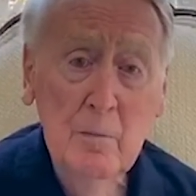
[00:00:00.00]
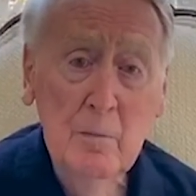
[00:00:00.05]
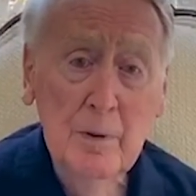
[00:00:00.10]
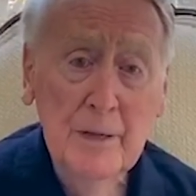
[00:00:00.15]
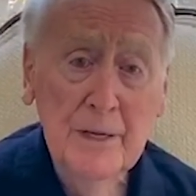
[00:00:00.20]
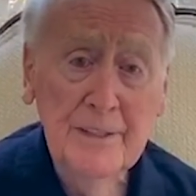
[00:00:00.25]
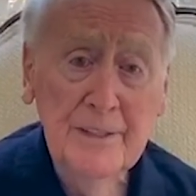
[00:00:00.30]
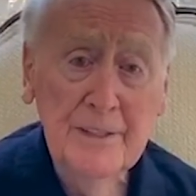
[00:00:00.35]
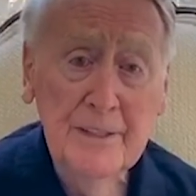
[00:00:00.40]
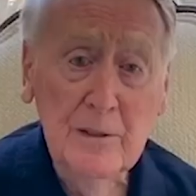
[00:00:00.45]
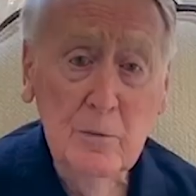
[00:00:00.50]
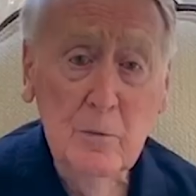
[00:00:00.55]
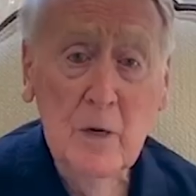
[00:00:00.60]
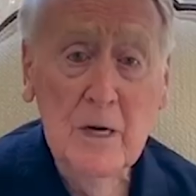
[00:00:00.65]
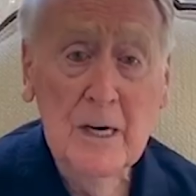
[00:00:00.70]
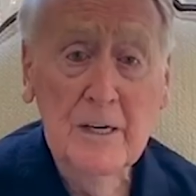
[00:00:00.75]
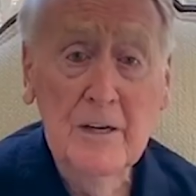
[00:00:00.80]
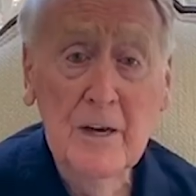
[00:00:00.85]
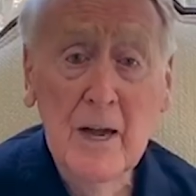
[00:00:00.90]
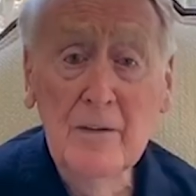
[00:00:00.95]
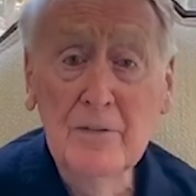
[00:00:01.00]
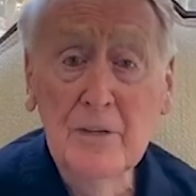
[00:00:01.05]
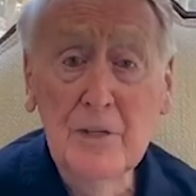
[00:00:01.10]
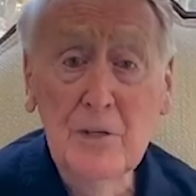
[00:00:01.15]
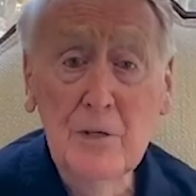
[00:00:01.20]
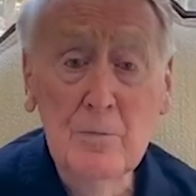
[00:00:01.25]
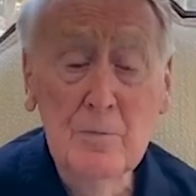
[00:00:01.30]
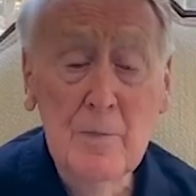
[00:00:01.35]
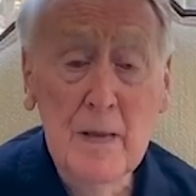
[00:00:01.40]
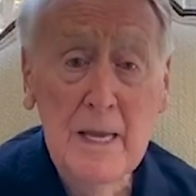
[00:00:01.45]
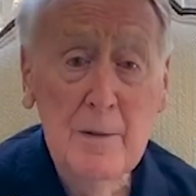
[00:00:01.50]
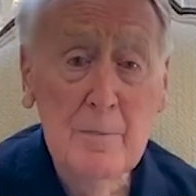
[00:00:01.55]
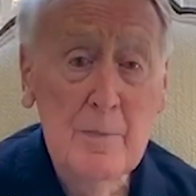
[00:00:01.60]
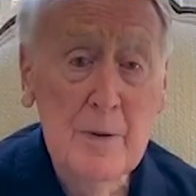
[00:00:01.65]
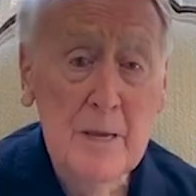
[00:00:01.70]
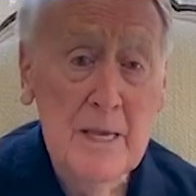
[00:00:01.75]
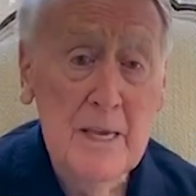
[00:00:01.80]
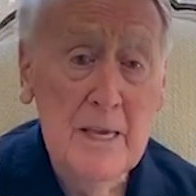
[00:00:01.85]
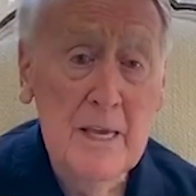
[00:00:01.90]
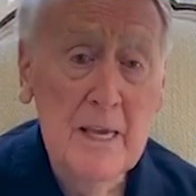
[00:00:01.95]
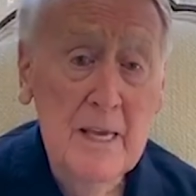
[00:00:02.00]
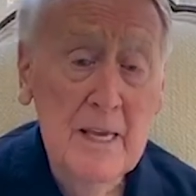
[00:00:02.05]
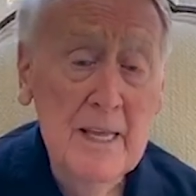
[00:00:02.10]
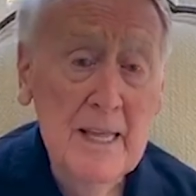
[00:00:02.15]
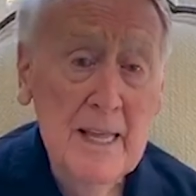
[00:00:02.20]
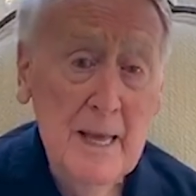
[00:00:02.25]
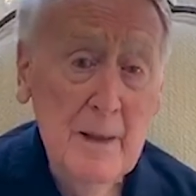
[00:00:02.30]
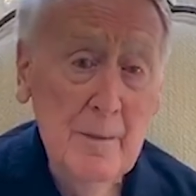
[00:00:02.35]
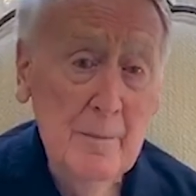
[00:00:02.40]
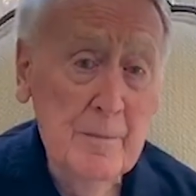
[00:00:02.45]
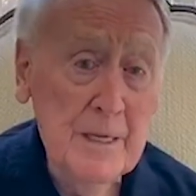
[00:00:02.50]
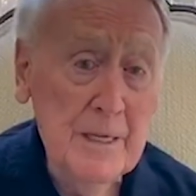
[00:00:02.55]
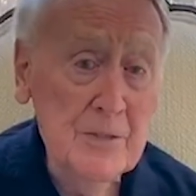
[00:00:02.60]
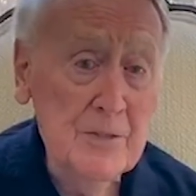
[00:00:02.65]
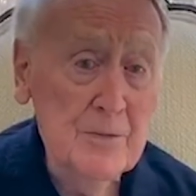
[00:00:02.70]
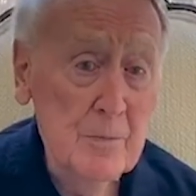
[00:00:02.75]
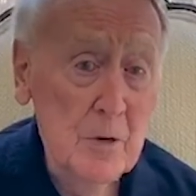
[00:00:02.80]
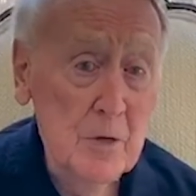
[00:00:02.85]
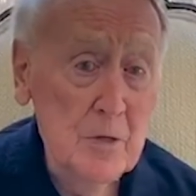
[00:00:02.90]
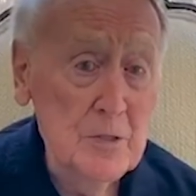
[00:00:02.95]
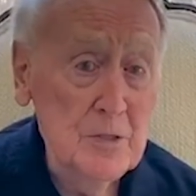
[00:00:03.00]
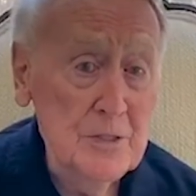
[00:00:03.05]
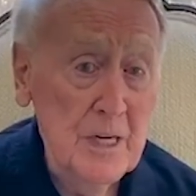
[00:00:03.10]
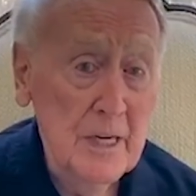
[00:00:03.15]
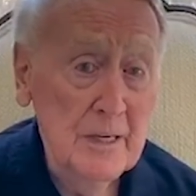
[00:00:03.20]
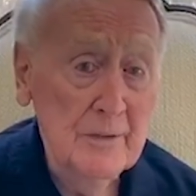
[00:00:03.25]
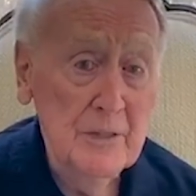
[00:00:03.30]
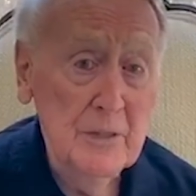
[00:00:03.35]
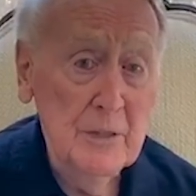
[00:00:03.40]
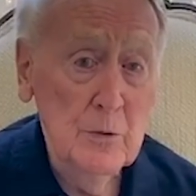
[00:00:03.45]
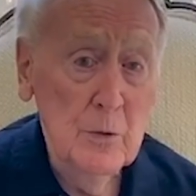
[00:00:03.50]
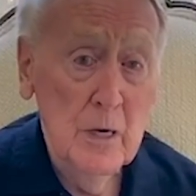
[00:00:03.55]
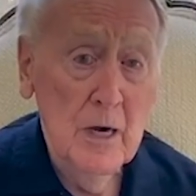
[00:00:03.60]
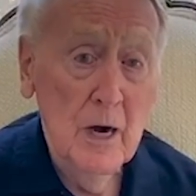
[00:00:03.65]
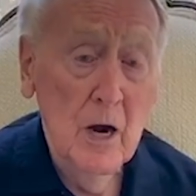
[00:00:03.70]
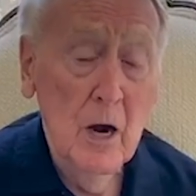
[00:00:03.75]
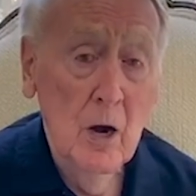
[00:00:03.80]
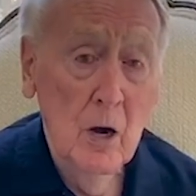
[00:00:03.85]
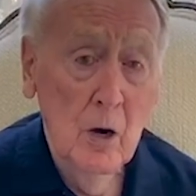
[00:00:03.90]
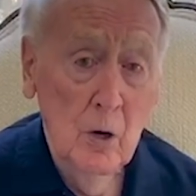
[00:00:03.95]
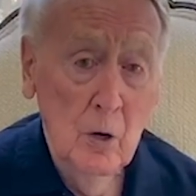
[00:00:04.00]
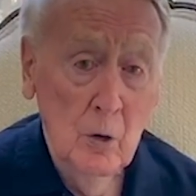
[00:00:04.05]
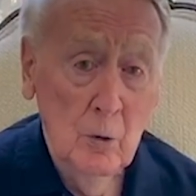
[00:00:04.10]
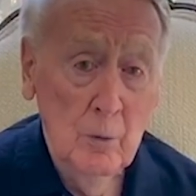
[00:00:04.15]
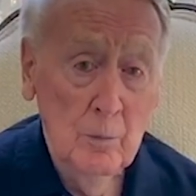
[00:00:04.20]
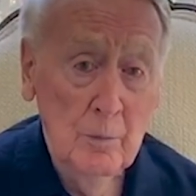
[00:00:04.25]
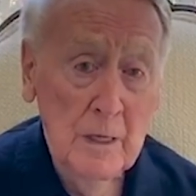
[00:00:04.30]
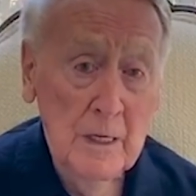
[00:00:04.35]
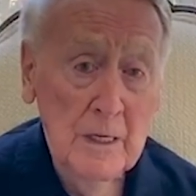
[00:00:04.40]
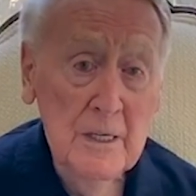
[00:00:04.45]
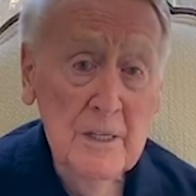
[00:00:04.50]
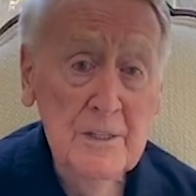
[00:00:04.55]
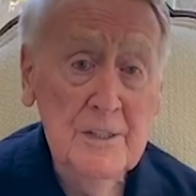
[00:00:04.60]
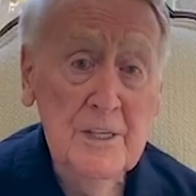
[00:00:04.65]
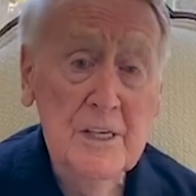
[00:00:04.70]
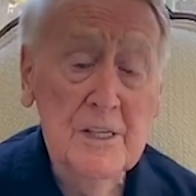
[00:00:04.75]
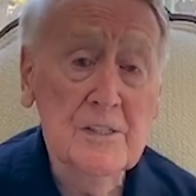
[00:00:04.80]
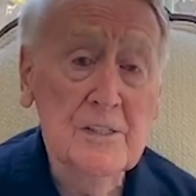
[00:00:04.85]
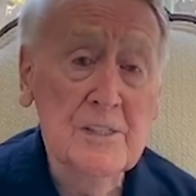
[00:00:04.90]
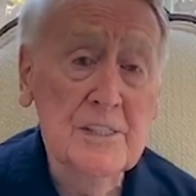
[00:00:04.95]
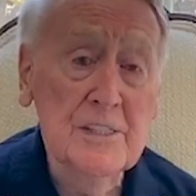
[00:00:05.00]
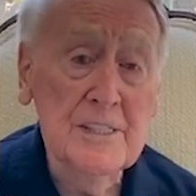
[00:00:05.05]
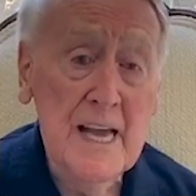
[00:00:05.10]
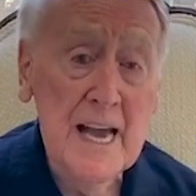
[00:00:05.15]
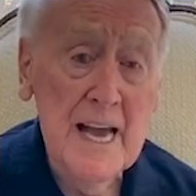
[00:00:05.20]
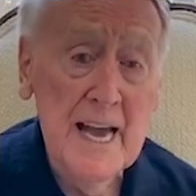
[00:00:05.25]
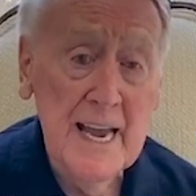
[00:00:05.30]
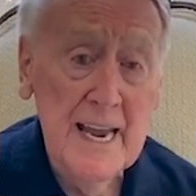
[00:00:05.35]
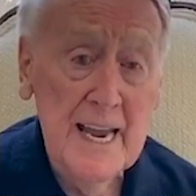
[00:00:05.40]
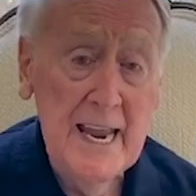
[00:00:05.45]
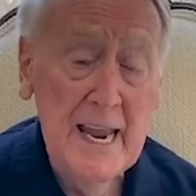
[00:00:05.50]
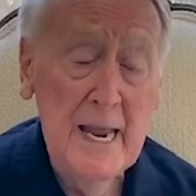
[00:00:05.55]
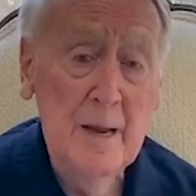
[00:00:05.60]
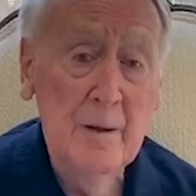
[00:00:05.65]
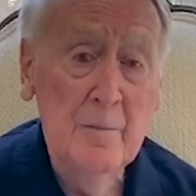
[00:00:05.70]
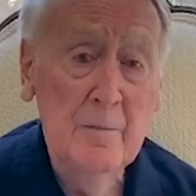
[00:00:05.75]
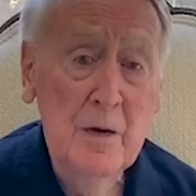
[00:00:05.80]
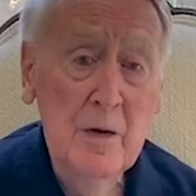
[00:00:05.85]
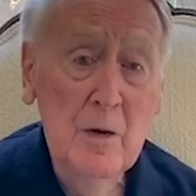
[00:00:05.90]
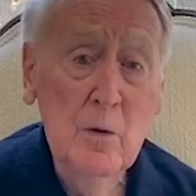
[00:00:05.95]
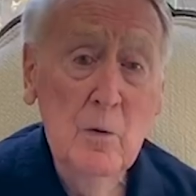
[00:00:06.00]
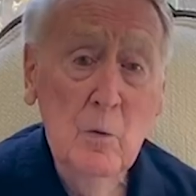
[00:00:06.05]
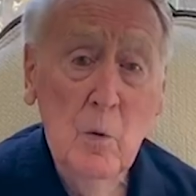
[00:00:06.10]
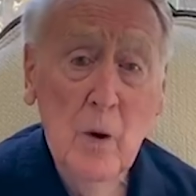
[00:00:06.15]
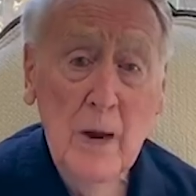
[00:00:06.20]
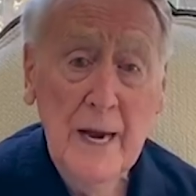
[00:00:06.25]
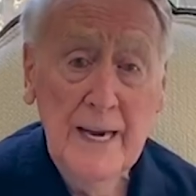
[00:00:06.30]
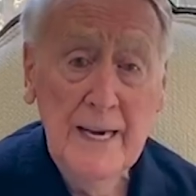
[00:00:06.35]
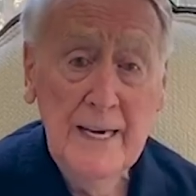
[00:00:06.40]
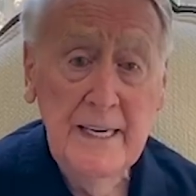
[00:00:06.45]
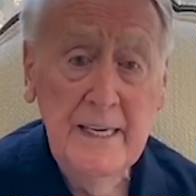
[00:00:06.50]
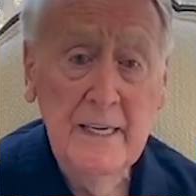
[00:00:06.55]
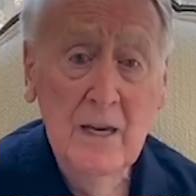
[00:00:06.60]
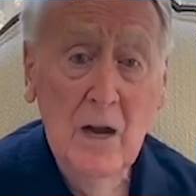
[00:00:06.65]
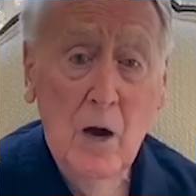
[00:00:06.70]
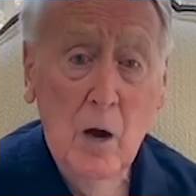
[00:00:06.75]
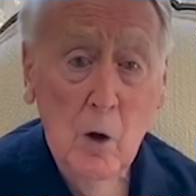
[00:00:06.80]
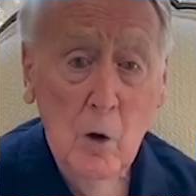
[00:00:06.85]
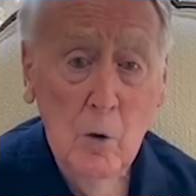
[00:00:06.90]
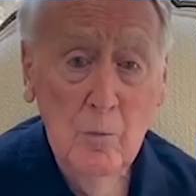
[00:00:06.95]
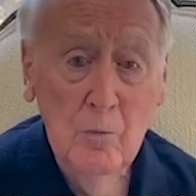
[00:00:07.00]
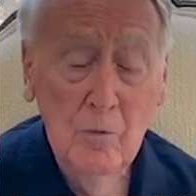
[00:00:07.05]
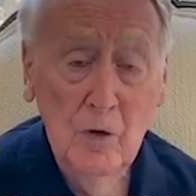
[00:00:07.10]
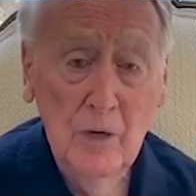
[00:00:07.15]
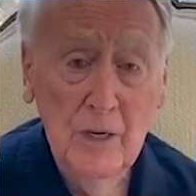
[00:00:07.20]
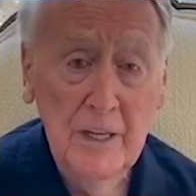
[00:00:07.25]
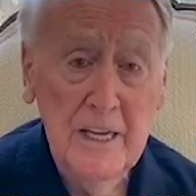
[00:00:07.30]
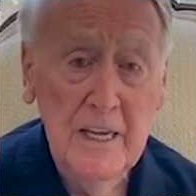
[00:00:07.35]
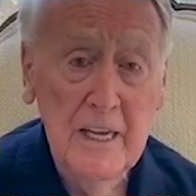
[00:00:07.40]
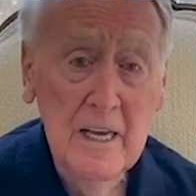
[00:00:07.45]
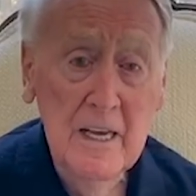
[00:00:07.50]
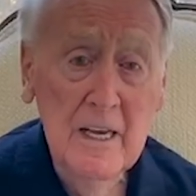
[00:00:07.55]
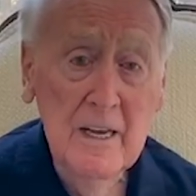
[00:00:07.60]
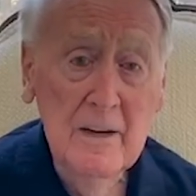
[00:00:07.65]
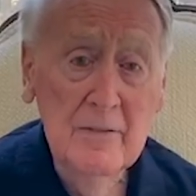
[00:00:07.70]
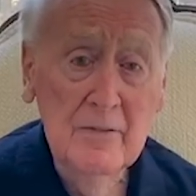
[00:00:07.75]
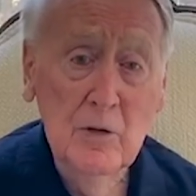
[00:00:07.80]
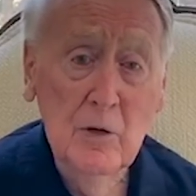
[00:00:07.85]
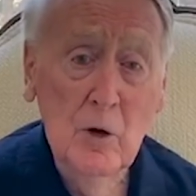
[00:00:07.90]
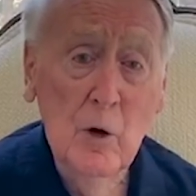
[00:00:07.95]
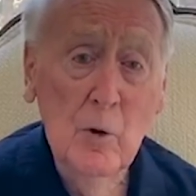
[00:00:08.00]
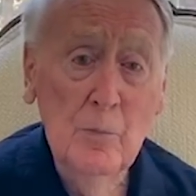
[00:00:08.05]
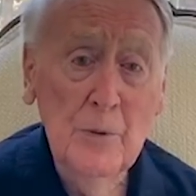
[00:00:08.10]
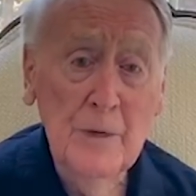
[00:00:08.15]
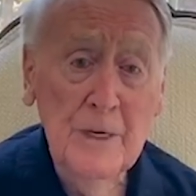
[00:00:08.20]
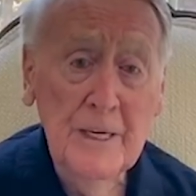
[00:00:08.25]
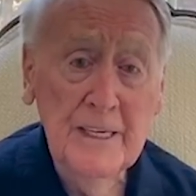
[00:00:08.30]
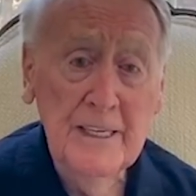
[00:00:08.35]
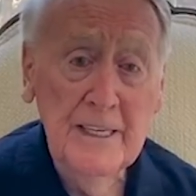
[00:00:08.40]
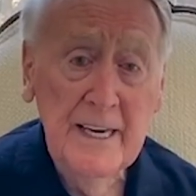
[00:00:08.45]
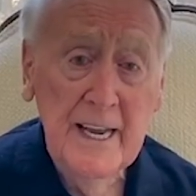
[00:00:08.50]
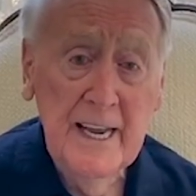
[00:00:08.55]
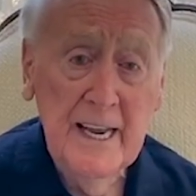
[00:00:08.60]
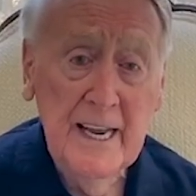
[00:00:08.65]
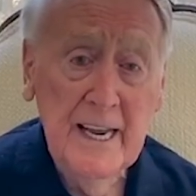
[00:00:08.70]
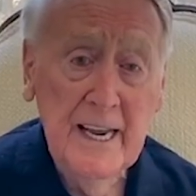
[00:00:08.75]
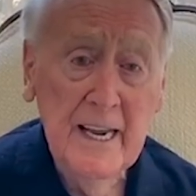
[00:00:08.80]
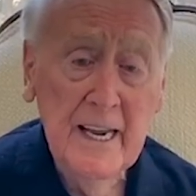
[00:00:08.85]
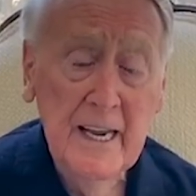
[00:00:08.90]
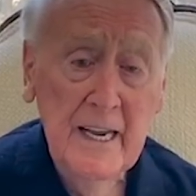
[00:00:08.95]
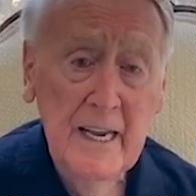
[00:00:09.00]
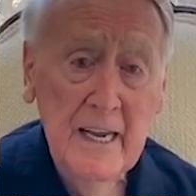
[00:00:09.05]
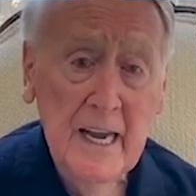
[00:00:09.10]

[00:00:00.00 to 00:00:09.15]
but uh, wherever you may be, that means most of you are home, just as I am, waiting, hopefully, for opening day.